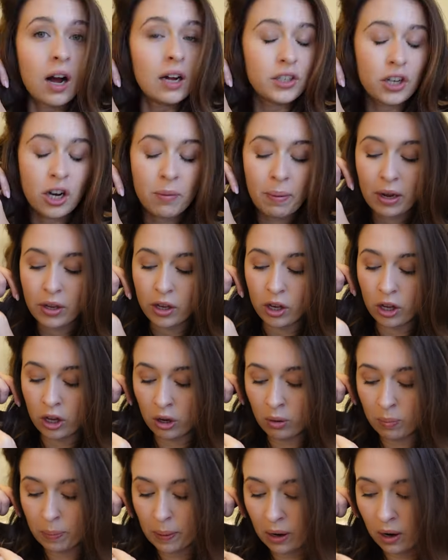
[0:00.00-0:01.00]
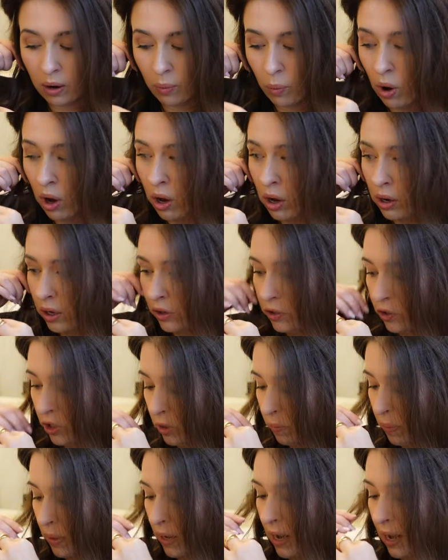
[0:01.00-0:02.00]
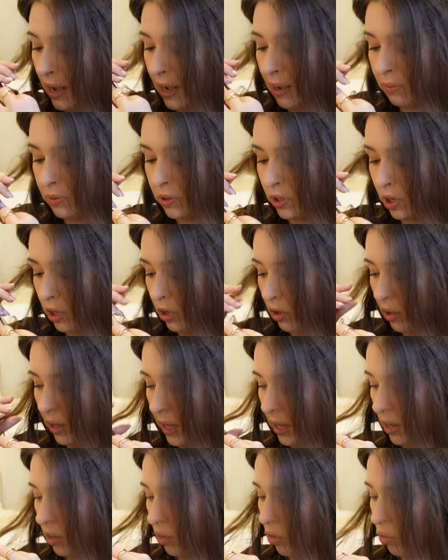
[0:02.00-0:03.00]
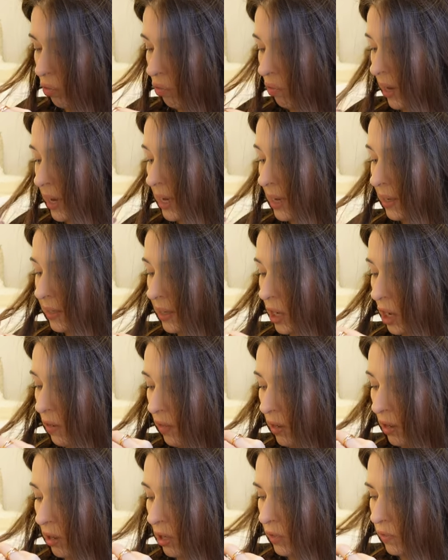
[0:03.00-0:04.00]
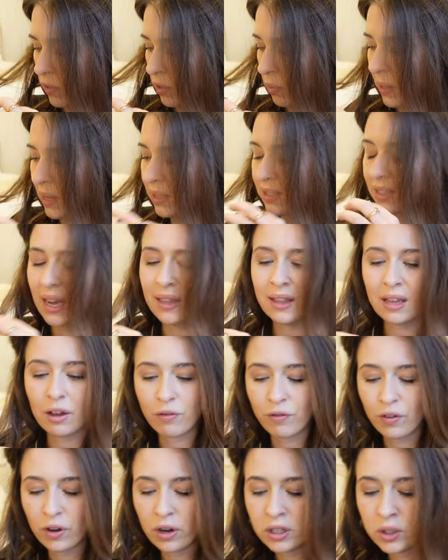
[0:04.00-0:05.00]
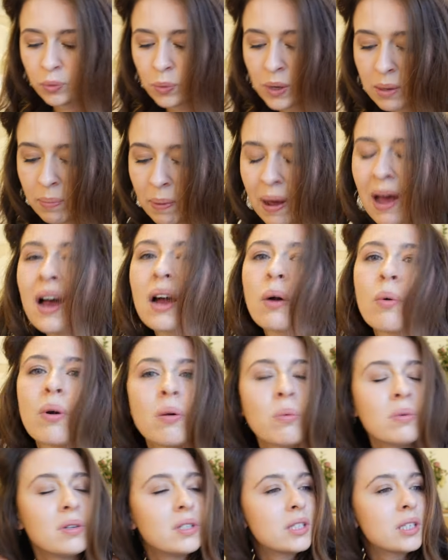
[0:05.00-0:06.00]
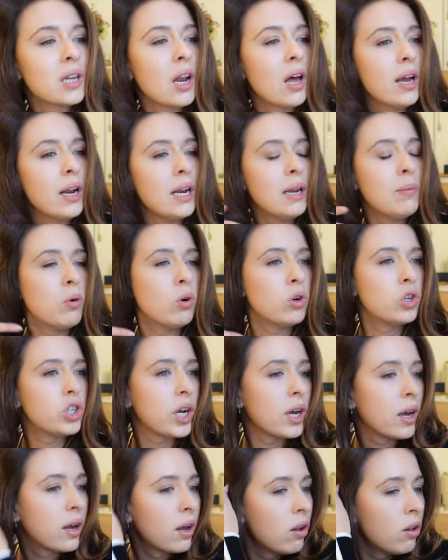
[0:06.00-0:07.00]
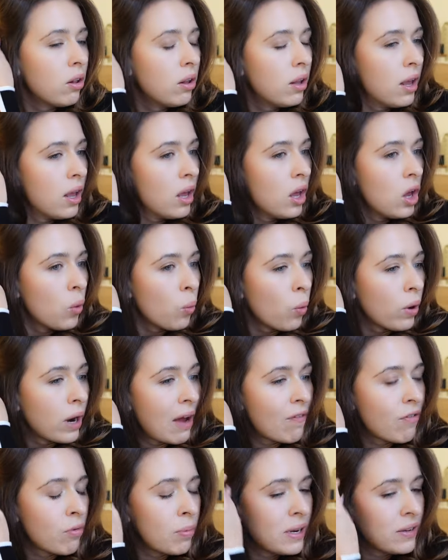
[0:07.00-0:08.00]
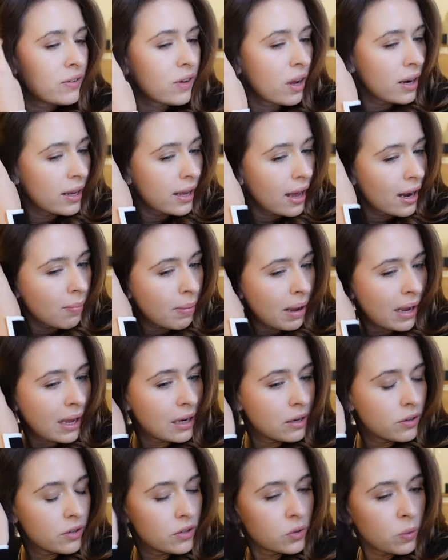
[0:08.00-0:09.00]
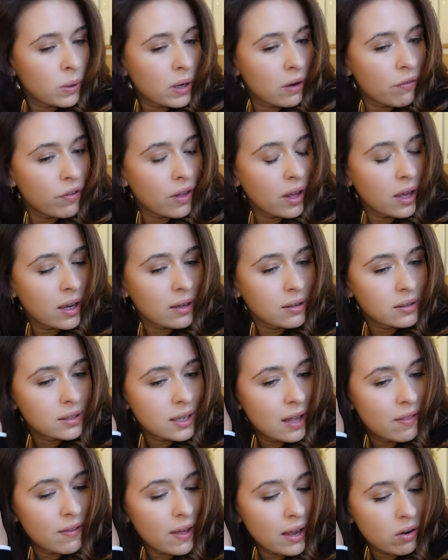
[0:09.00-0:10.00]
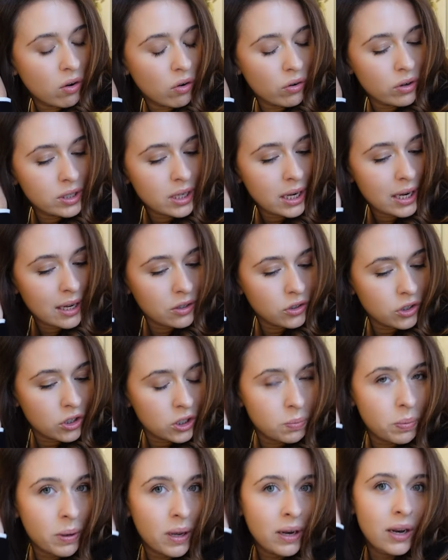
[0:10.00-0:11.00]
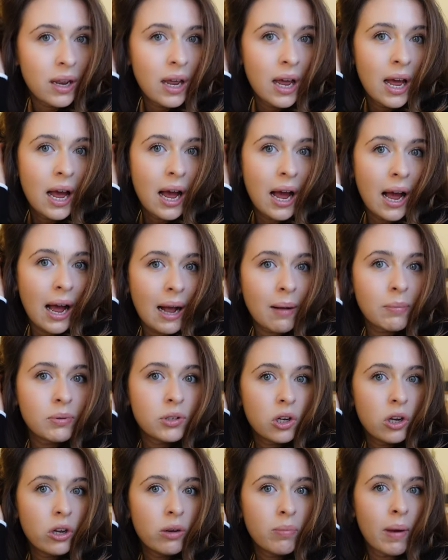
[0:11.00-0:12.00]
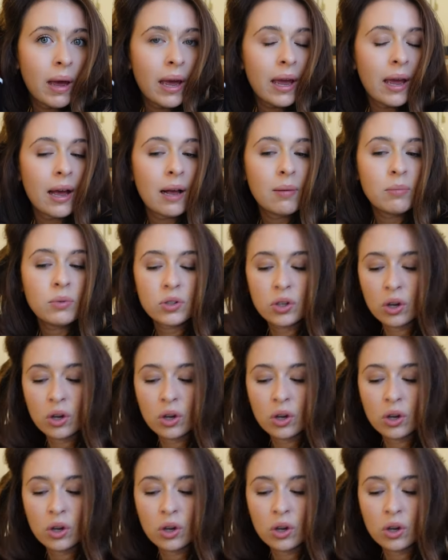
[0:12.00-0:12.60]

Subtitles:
I don't know about you, but work has just been absolutely crazy over the last few weeks. I had that first week back where it was slightly more chill when everybody's kind of getting back into the swing of things. And then honestly, it's just been absolute mayhem.